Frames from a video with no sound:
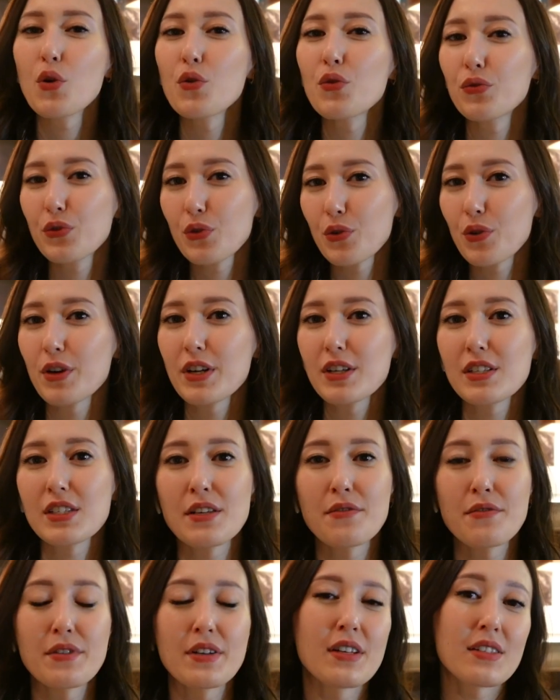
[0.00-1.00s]
Of course,
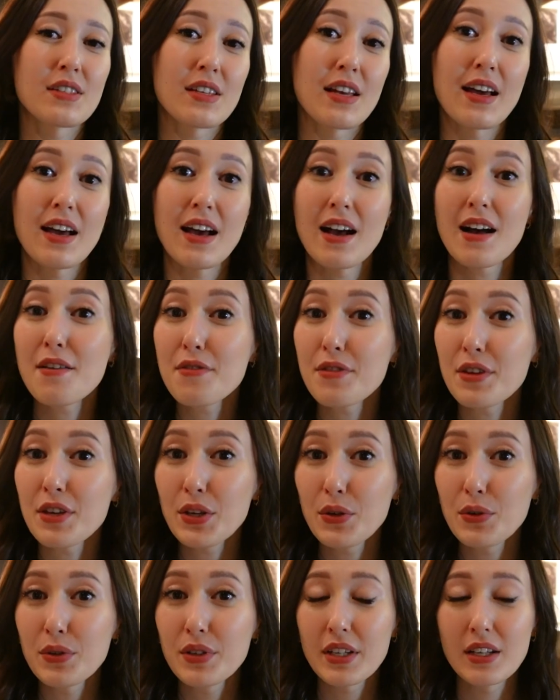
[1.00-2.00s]
if it is a healthy
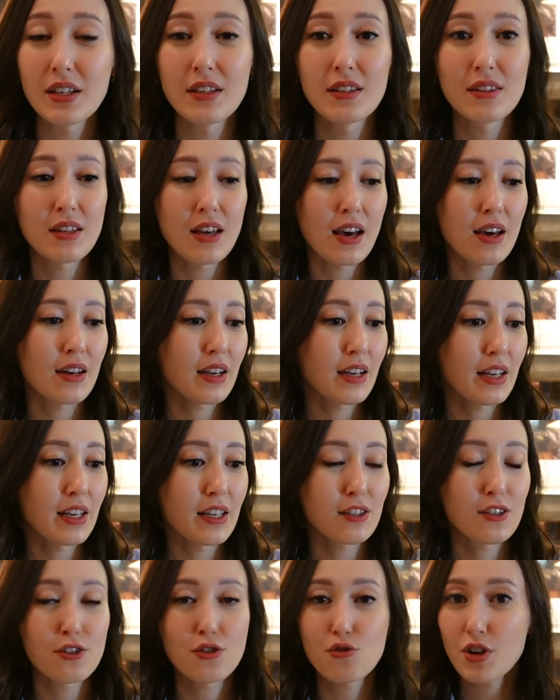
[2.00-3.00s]
union, not a
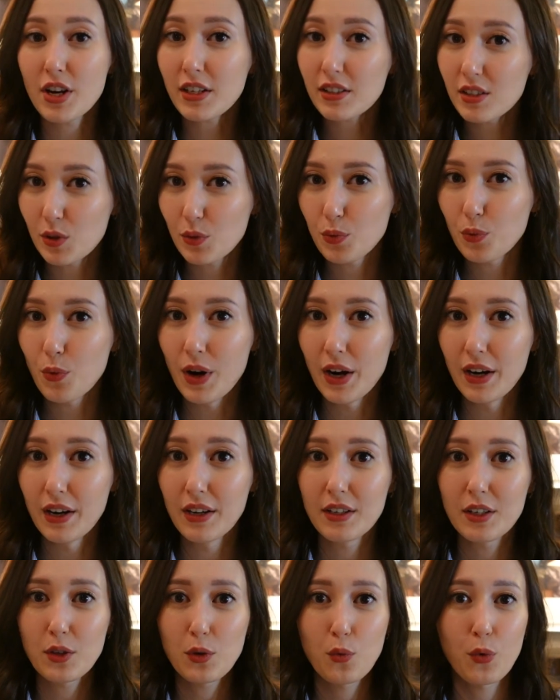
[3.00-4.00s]
destructive one,